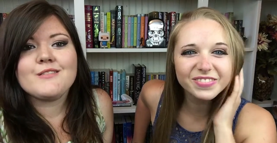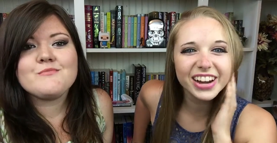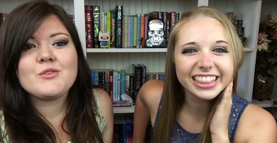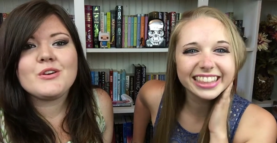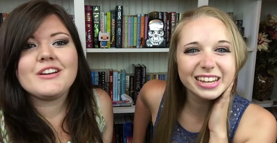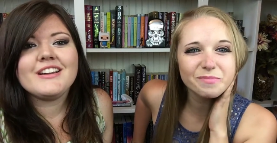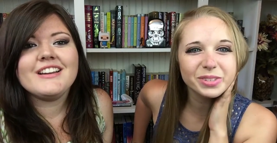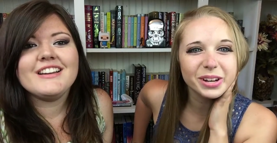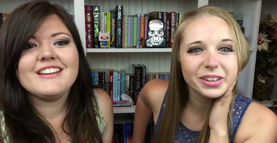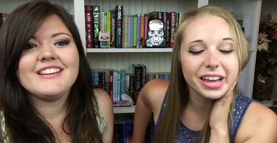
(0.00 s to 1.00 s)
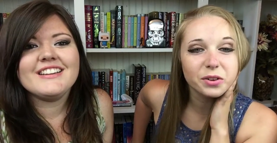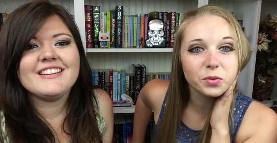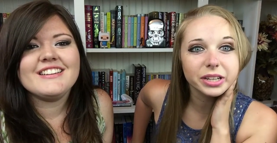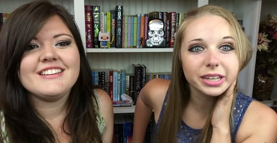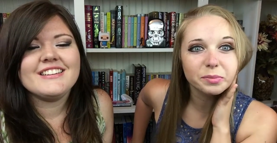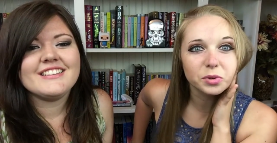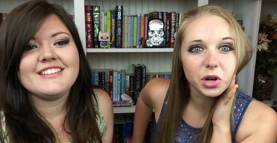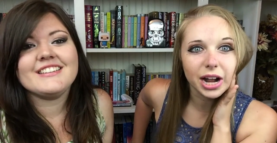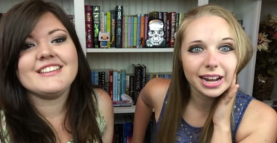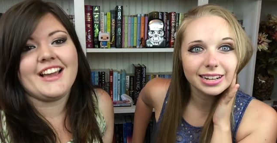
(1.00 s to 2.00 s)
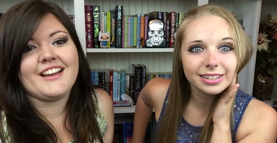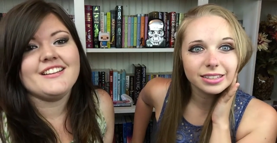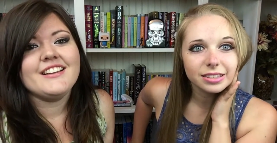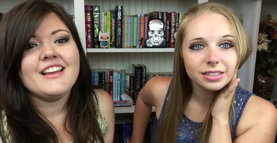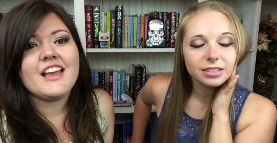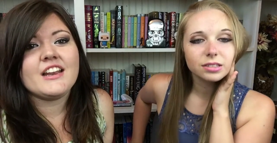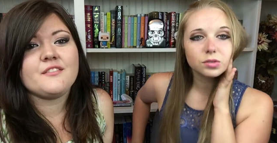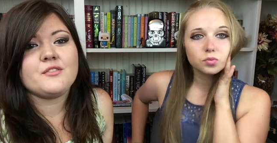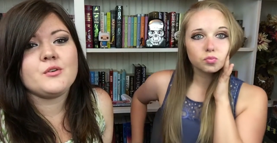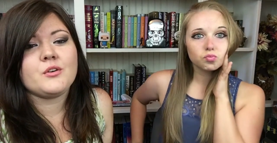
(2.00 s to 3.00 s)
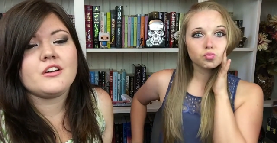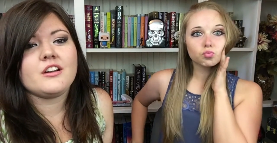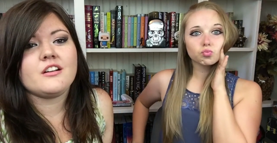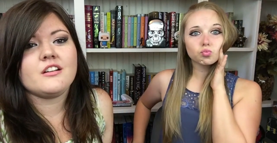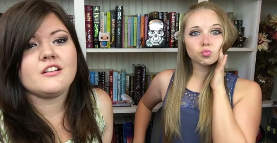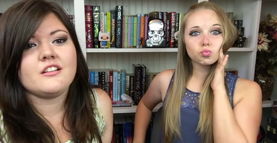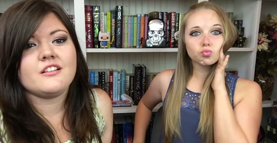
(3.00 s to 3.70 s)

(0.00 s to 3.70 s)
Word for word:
Speaker 1: down my more... my lips are, like, really bright. Yeah. And if you're...